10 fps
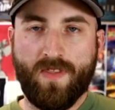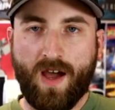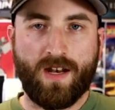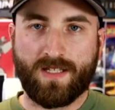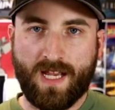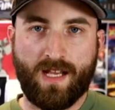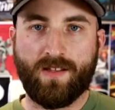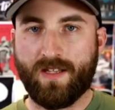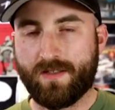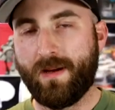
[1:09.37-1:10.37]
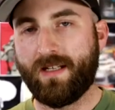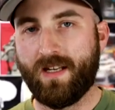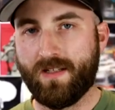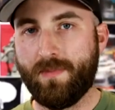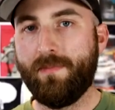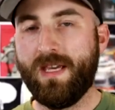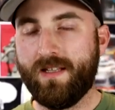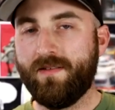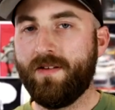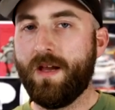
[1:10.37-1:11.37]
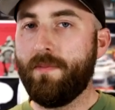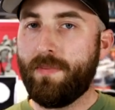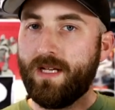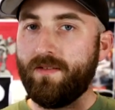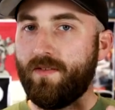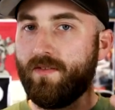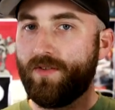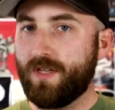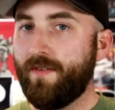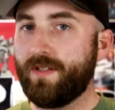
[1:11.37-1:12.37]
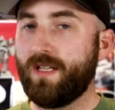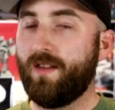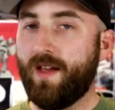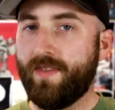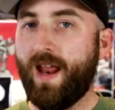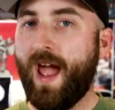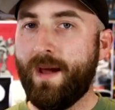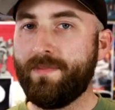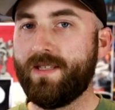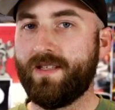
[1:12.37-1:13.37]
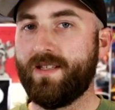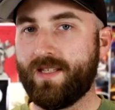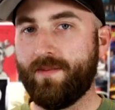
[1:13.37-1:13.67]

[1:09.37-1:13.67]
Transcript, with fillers: Not exactly expecting it to be beaten, but there's obviously a lot that happens in this